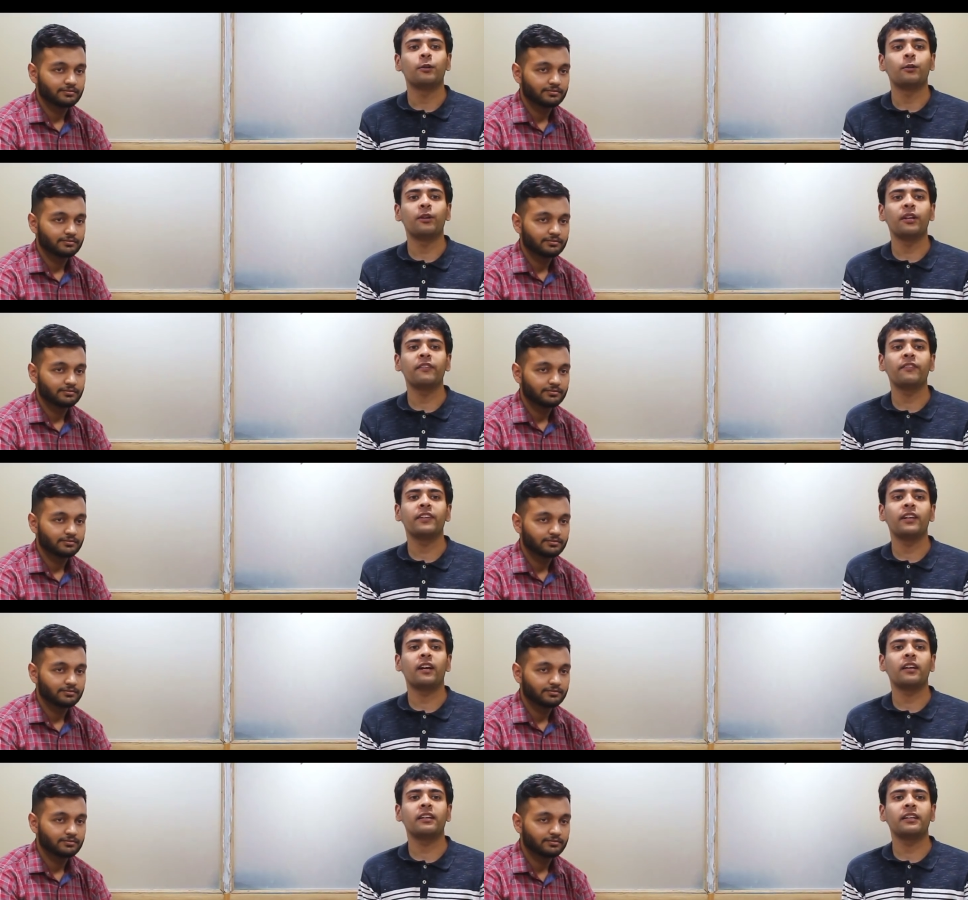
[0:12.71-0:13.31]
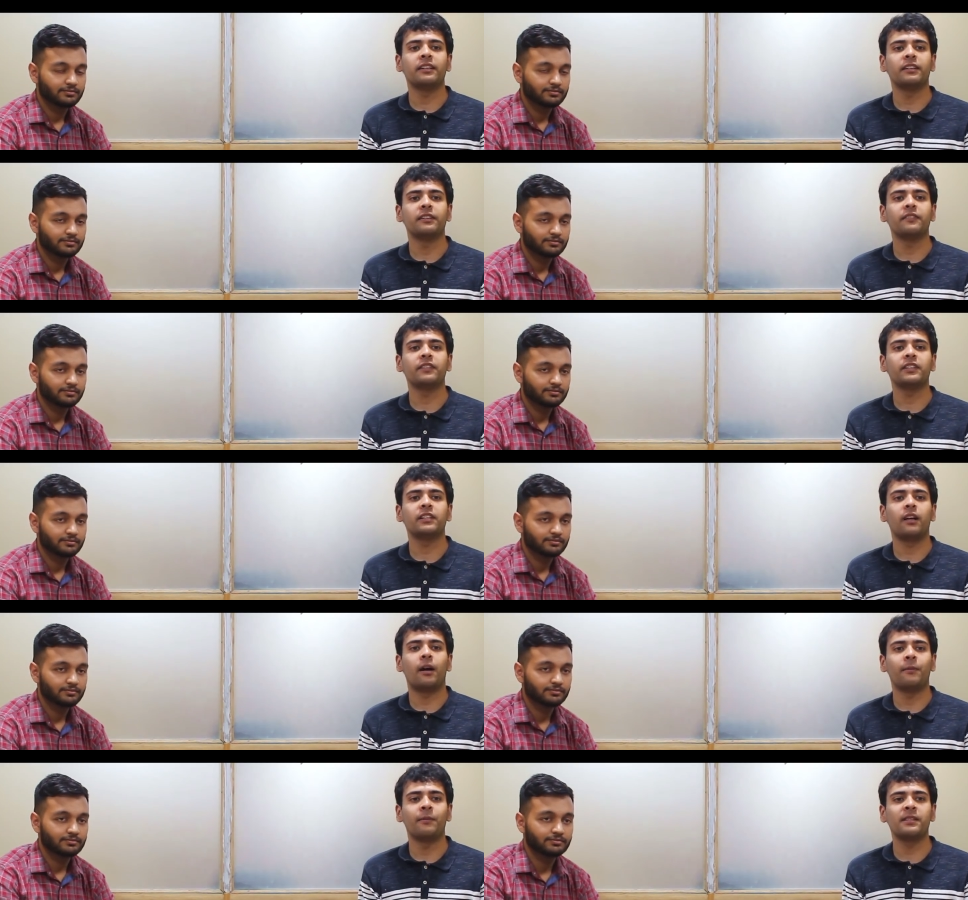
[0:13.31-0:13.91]
Speaker 1: Today we are here
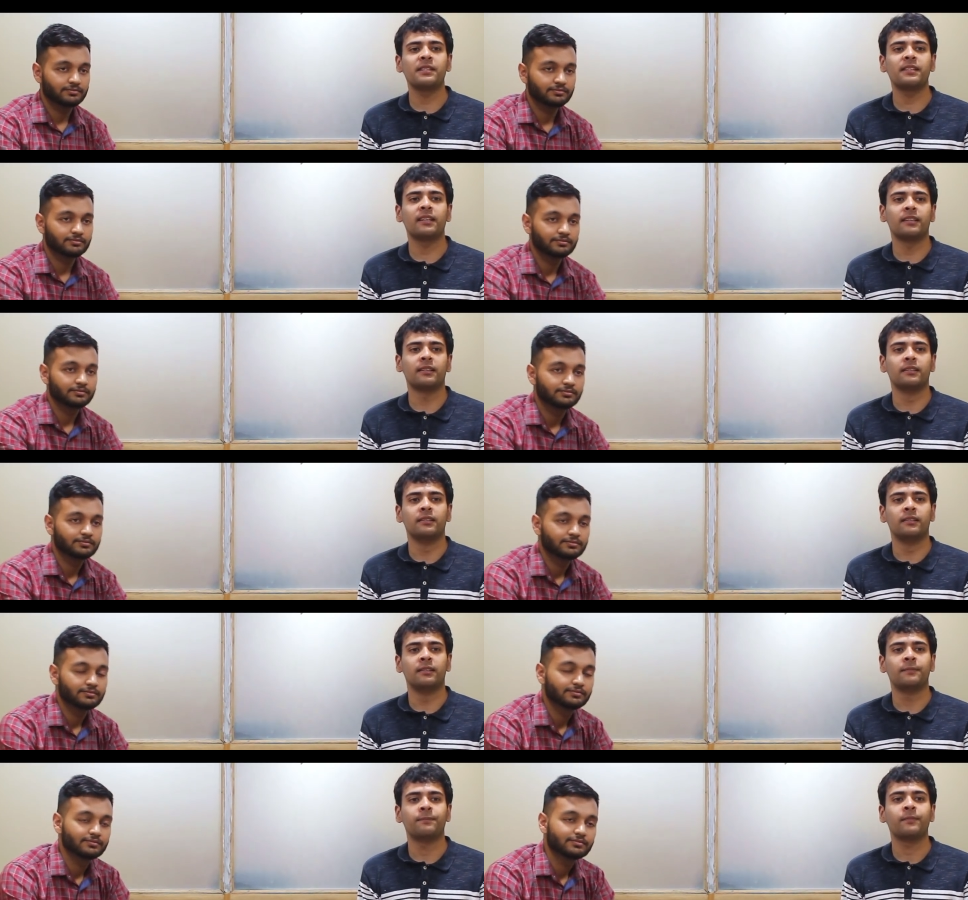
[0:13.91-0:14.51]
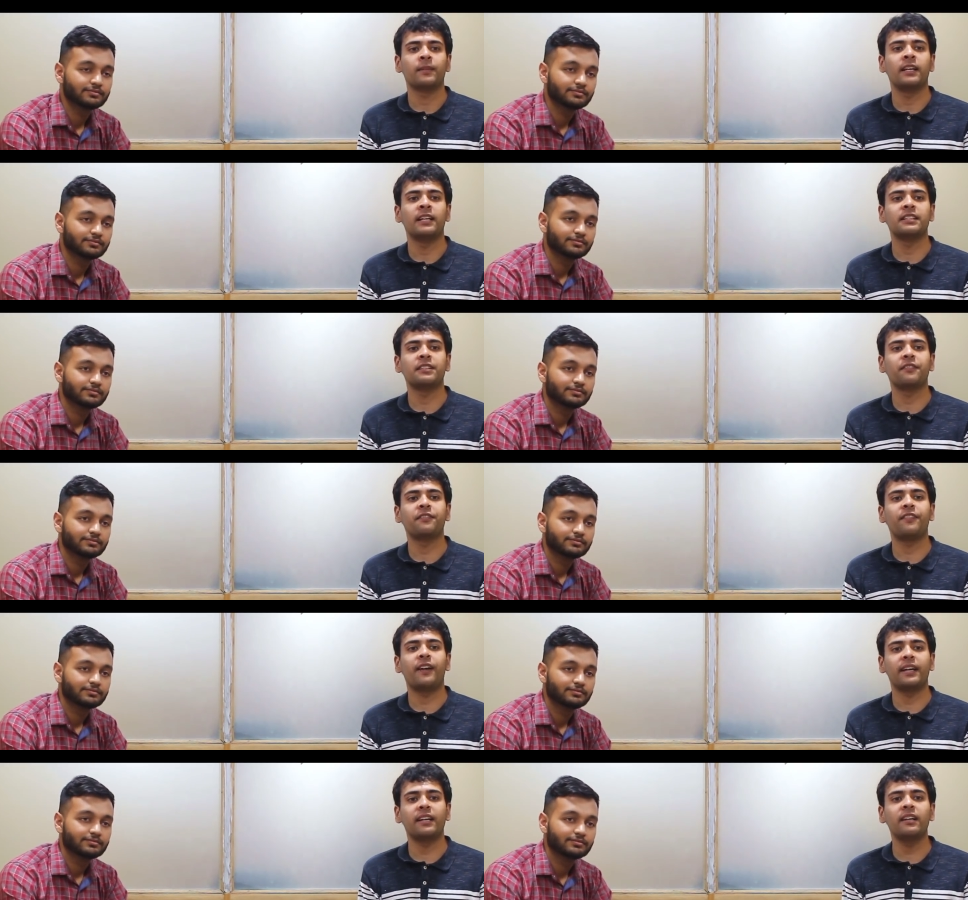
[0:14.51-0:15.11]
with Aman Singhal. He's
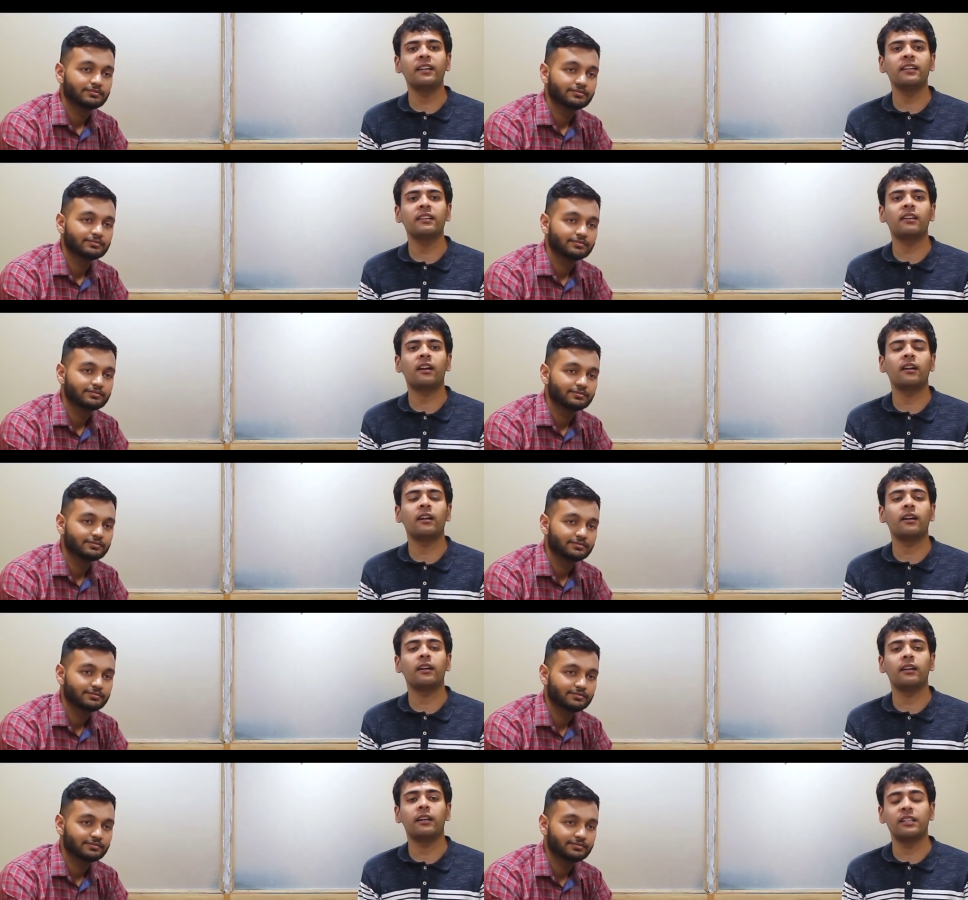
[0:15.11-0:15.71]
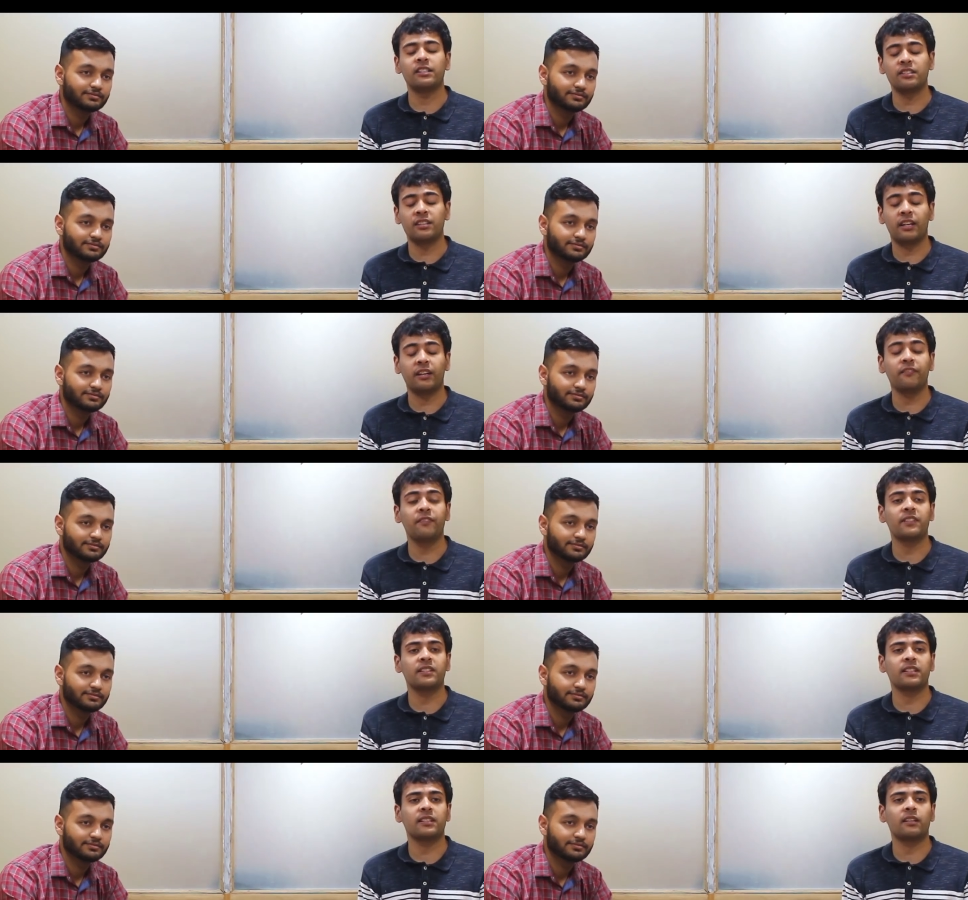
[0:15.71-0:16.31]
a final year
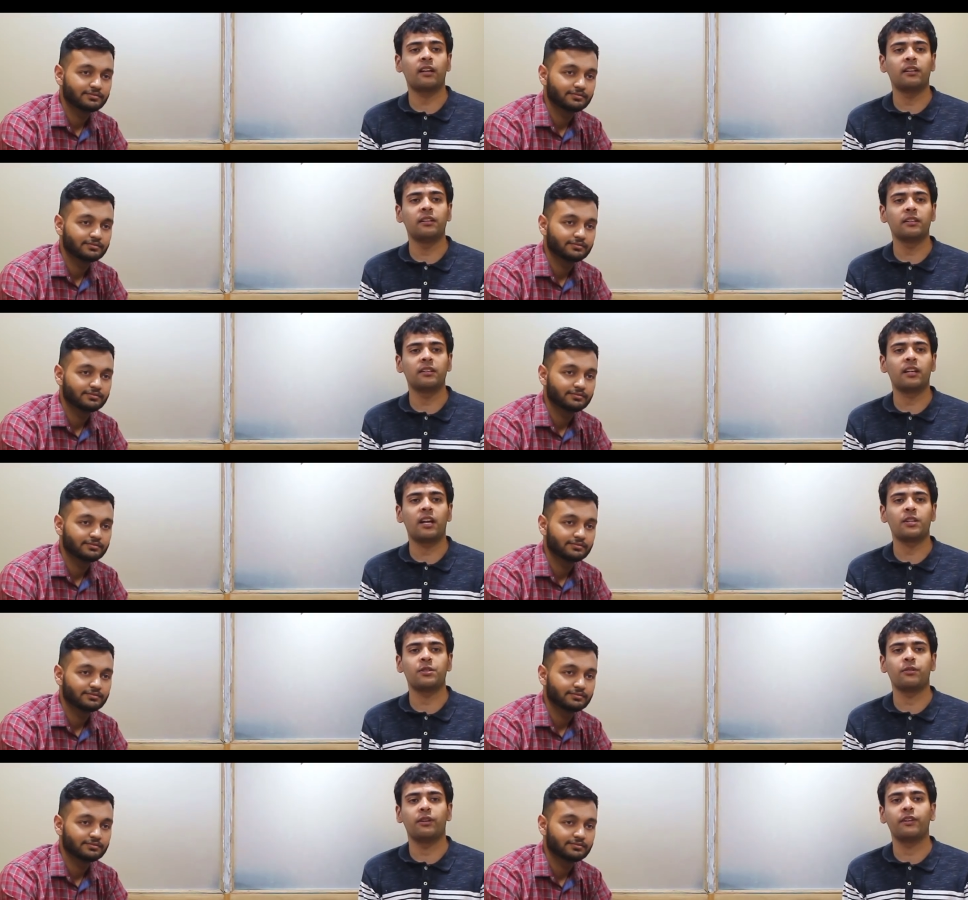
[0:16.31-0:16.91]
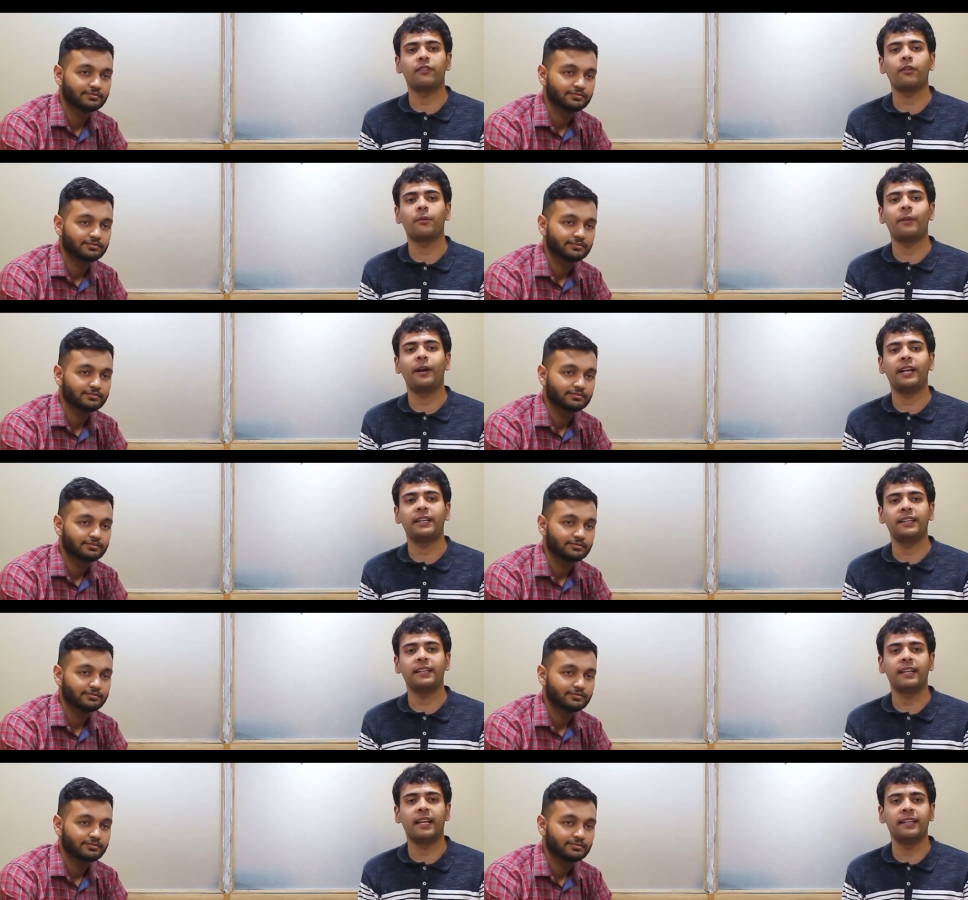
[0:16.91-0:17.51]
engineering physics undergraduate from I
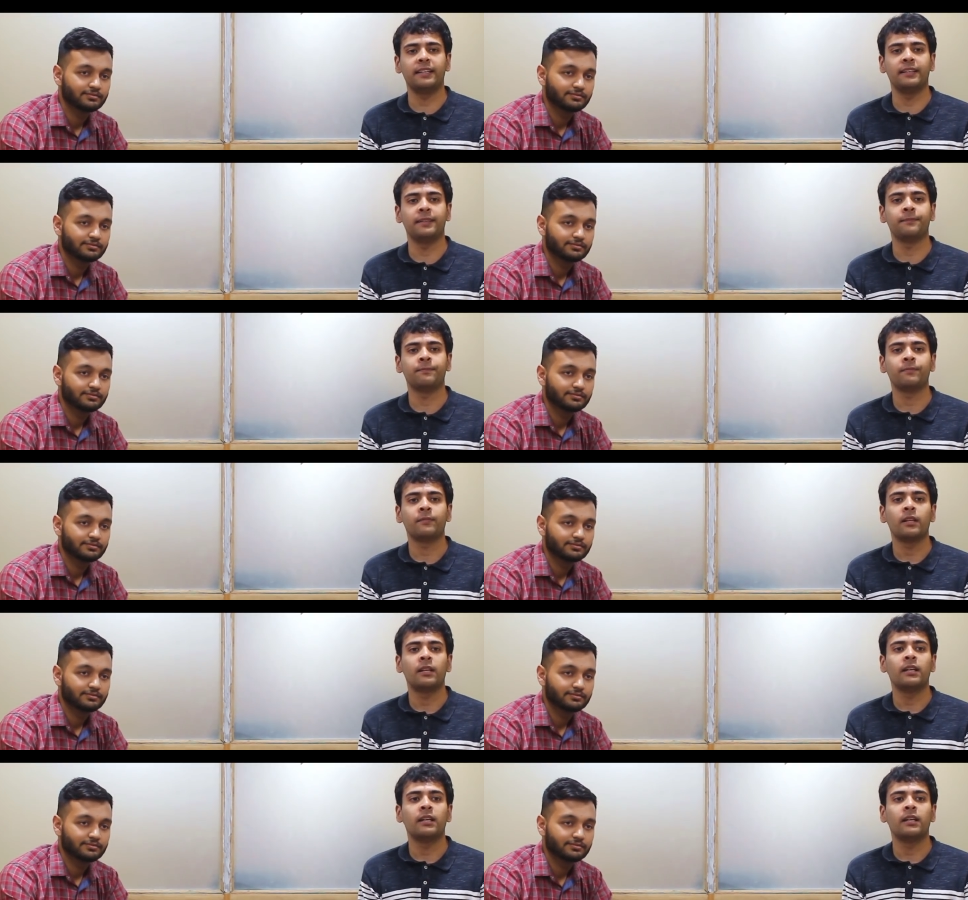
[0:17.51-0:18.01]
I T Delhi.